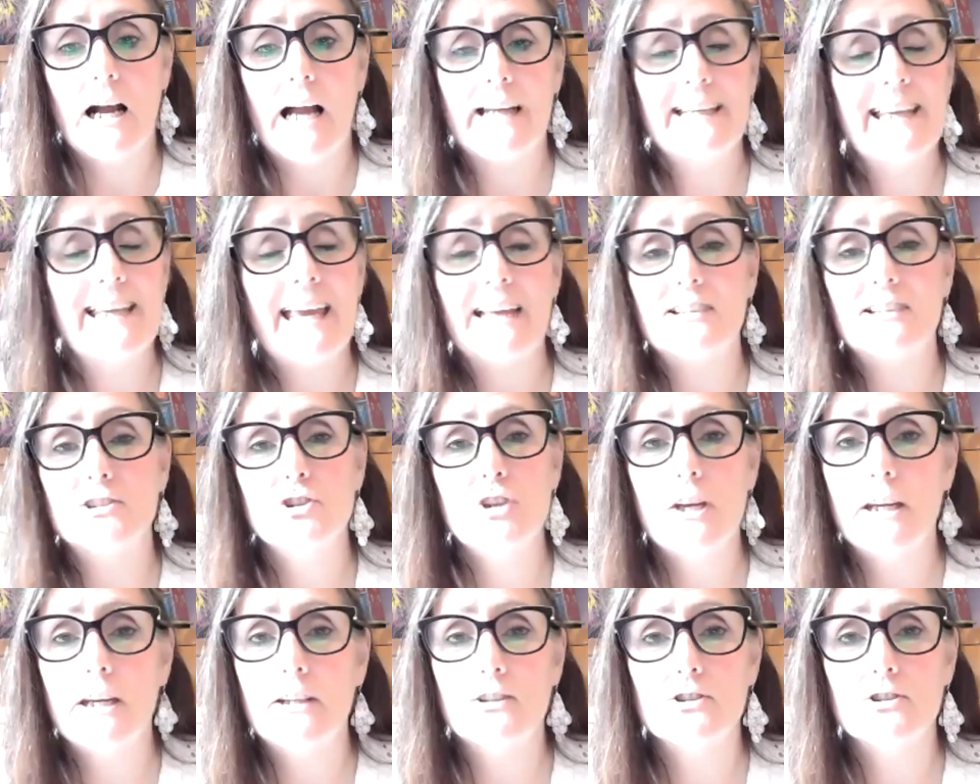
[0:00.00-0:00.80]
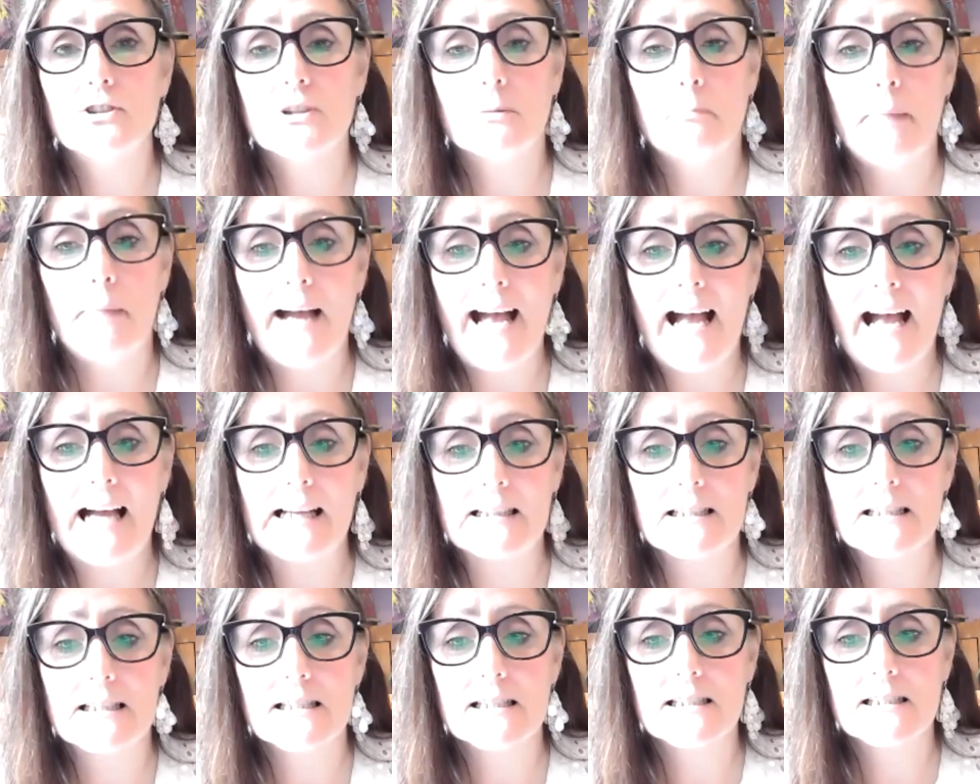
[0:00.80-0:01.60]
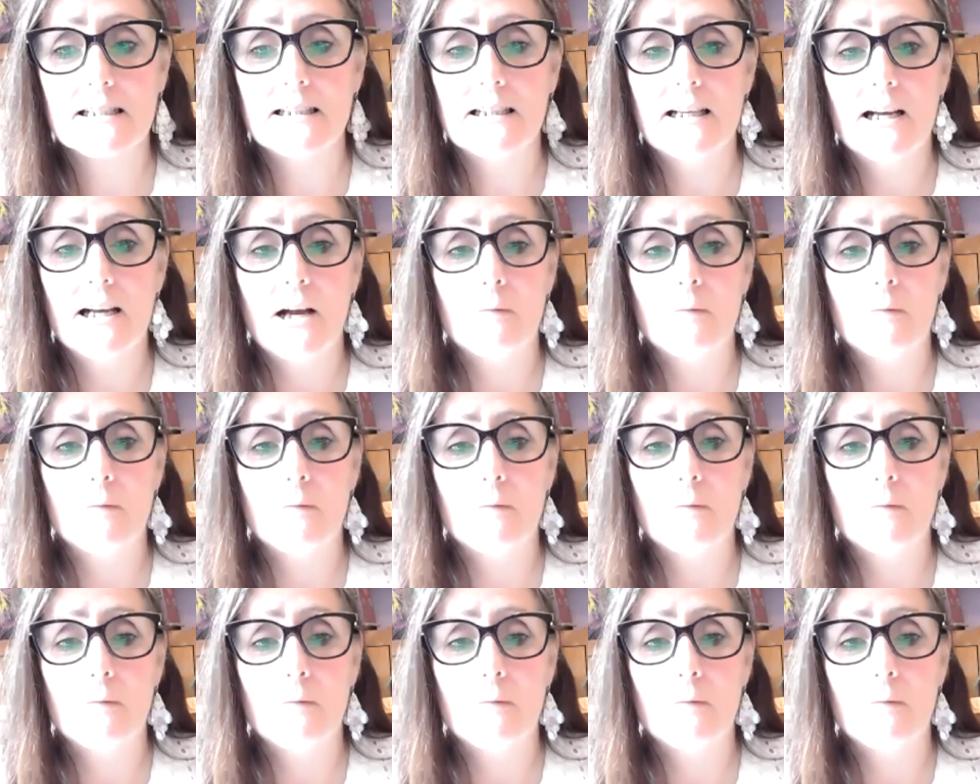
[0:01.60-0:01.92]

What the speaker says: I can't change the past,